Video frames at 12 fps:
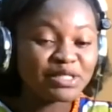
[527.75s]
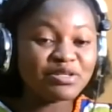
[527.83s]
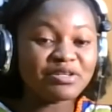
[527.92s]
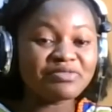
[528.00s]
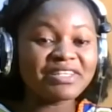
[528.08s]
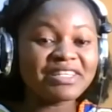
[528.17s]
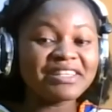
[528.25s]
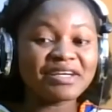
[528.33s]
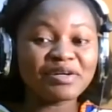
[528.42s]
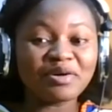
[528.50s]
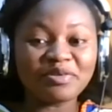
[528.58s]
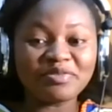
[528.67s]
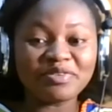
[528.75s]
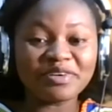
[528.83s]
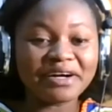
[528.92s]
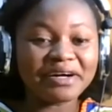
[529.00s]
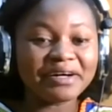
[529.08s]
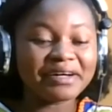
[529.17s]
So even think
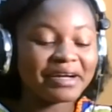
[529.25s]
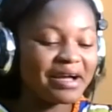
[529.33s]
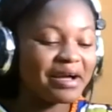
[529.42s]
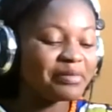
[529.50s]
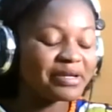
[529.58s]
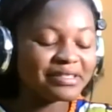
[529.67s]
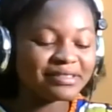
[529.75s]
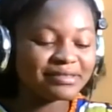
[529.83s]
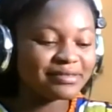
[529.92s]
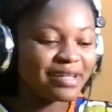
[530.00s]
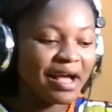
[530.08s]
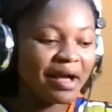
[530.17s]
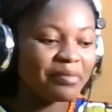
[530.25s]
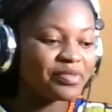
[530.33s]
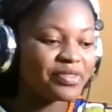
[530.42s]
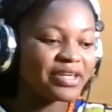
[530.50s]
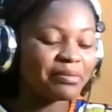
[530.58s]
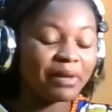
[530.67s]
of coming up
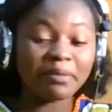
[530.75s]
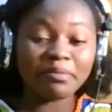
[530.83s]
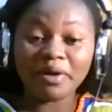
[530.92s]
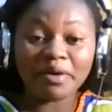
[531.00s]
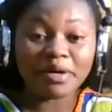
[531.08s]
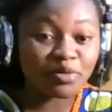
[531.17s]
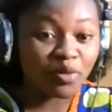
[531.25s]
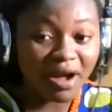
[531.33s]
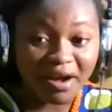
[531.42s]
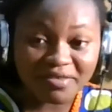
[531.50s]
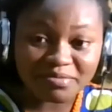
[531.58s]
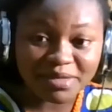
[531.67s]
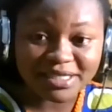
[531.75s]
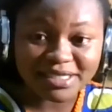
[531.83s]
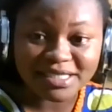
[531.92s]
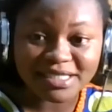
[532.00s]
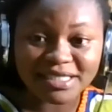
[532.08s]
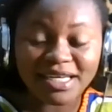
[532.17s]
there. My parents don't have
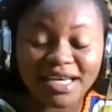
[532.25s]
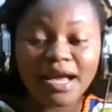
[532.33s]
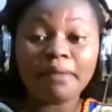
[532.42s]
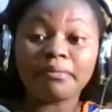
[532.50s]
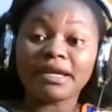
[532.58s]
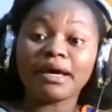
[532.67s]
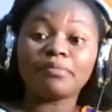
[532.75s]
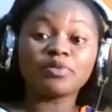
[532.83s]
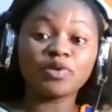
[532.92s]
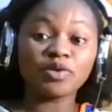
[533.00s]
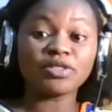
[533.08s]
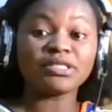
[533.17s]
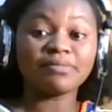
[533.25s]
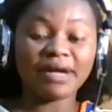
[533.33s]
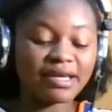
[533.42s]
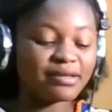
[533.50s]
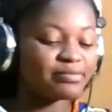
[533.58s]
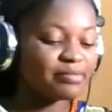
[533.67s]
money, but I'm good.
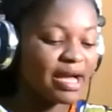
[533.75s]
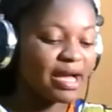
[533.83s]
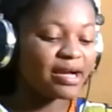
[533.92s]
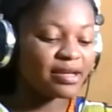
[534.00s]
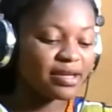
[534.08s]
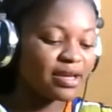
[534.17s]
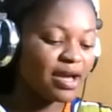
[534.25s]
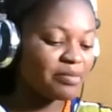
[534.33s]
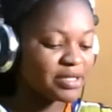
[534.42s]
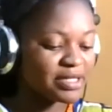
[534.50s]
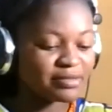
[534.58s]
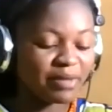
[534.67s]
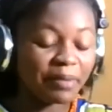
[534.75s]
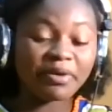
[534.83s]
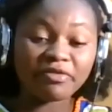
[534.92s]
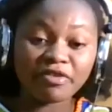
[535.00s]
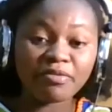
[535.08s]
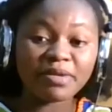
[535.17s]
My
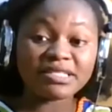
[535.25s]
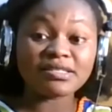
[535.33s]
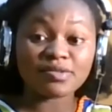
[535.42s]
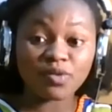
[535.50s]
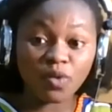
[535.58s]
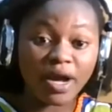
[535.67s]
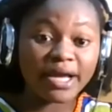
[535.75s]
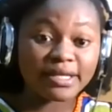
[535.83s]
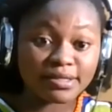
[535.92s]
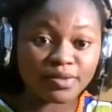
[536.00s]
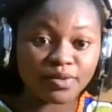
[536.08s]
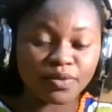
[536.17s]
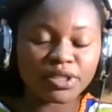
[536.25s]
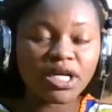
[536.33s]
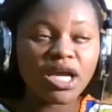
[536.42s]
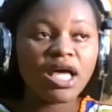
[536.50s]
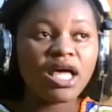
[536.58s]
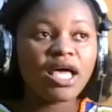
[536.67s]
performance is quite good.